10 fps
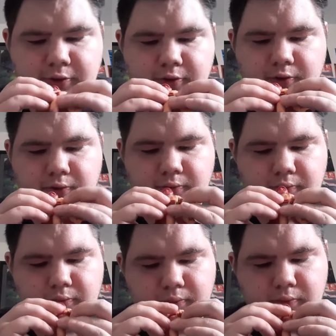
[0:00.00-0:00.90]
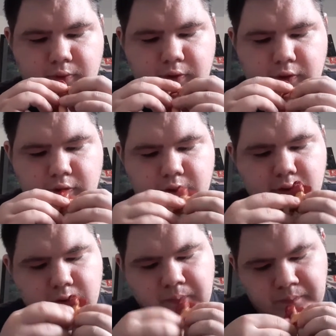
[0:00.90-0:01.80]
You
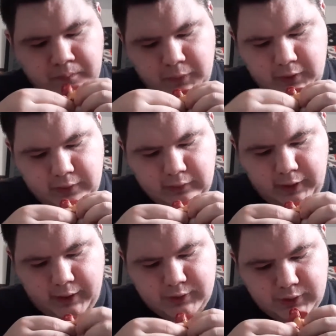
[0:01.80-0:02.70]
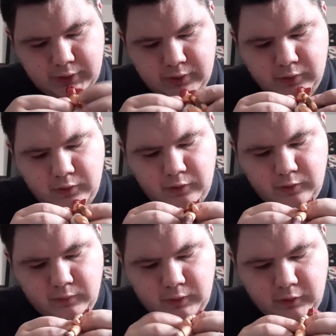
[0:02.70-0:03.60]
put the latch
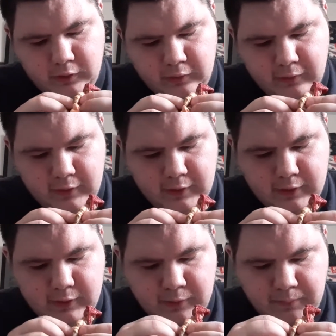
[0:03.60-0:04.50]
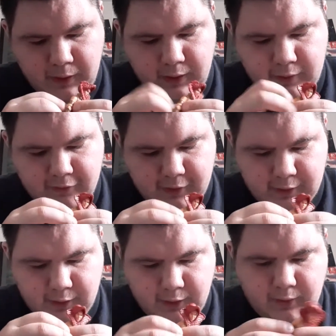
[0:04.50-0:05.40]
over the peg
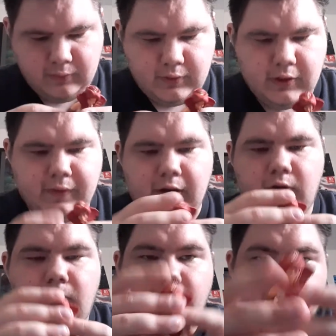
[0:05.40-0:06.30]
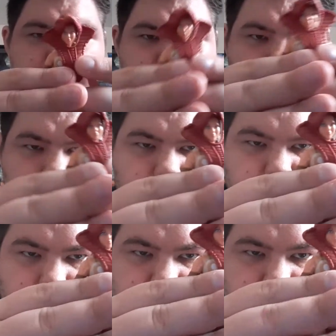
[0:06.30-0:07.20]
sticking out, and that holds the
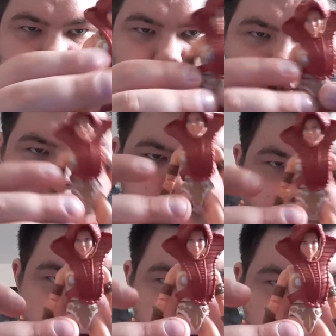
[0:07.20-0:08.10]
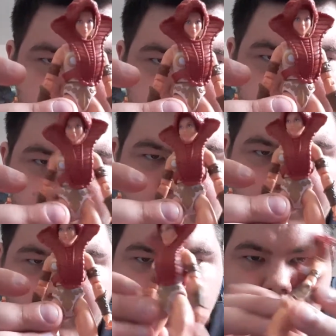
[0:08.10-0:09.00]
headdress in place.
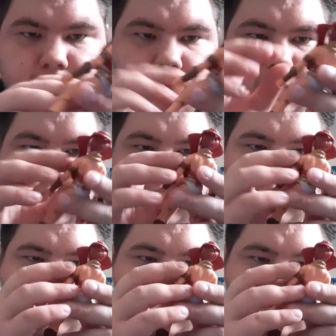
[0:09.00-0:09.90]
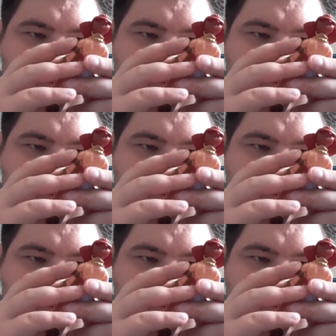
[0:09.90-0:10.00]
Very cool. You know,